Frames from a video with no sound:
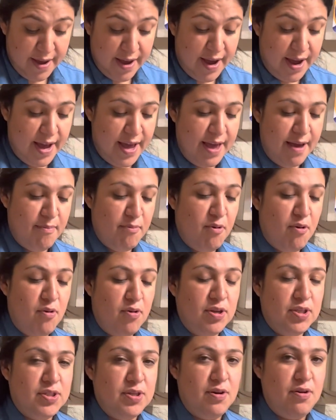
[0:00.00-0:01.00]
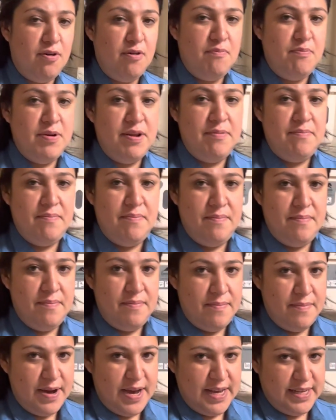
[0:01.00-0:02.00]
I am going to open my